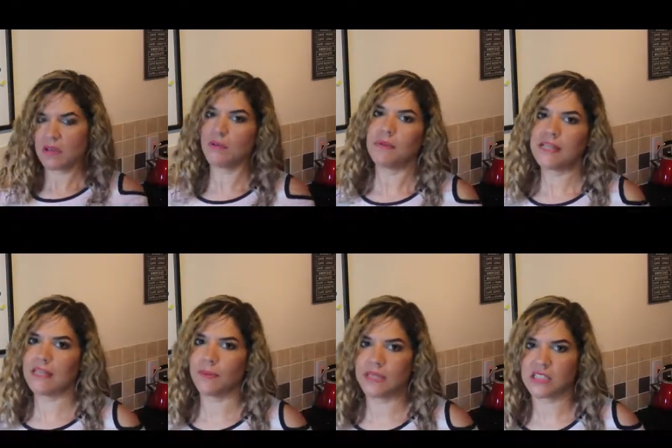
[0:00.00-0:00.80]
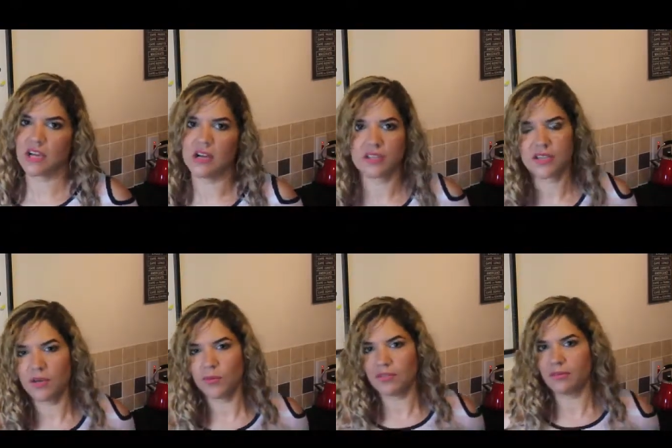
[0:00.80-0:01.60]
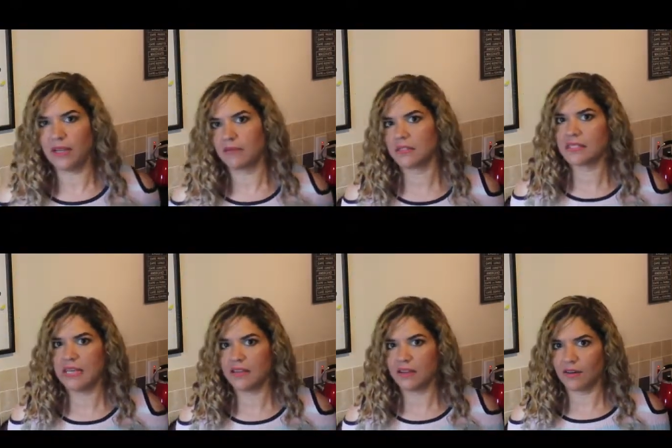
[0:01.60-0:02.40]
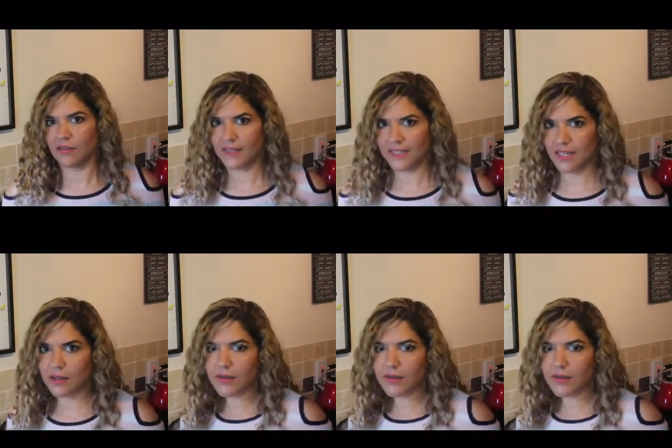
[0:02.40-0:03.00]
completely went dark, so you wouldn't have been able to see anything on video.